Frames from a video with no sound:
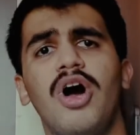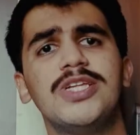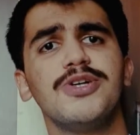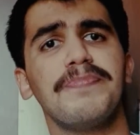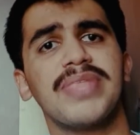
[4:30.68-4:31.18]

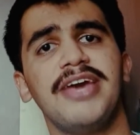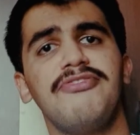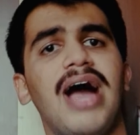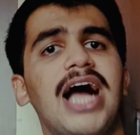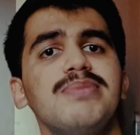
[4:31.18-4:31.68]
Also,
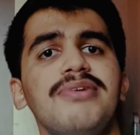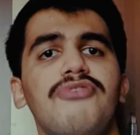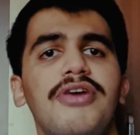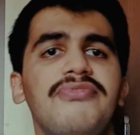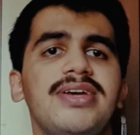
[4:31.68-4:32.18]
if you ask me
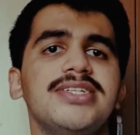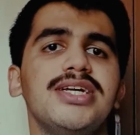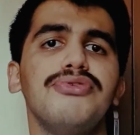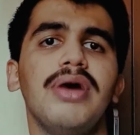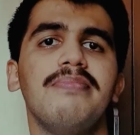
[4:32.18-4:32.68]
what
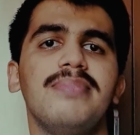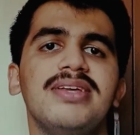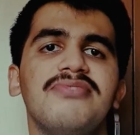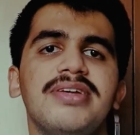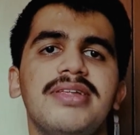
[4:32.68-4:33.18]
features do I
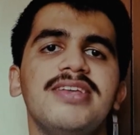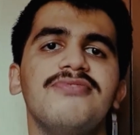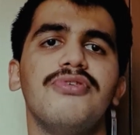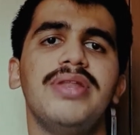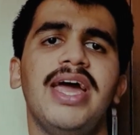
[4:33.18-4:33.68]
miss with
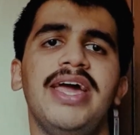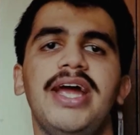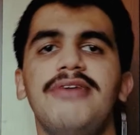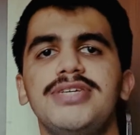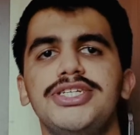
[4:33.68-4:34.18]
this phone,
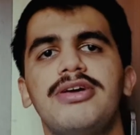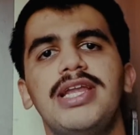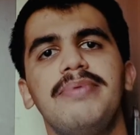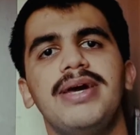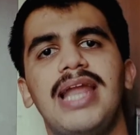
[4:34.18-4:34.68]
it would
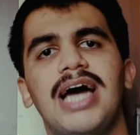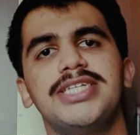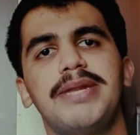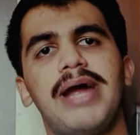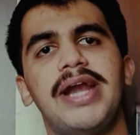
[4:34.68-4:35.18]
surely be a
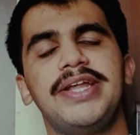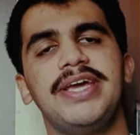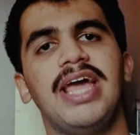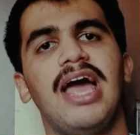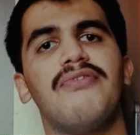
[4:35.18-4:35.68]
larger
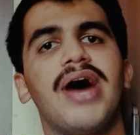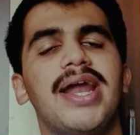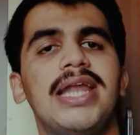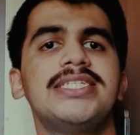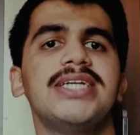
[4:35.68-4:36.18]
battery,
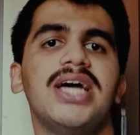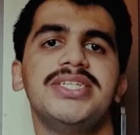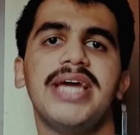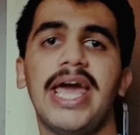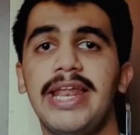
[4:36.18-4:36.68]
wireless
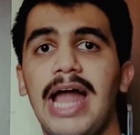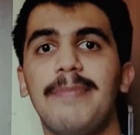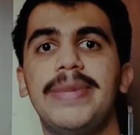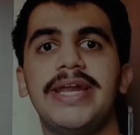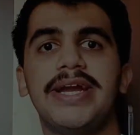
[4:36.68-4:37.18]
charging and an IP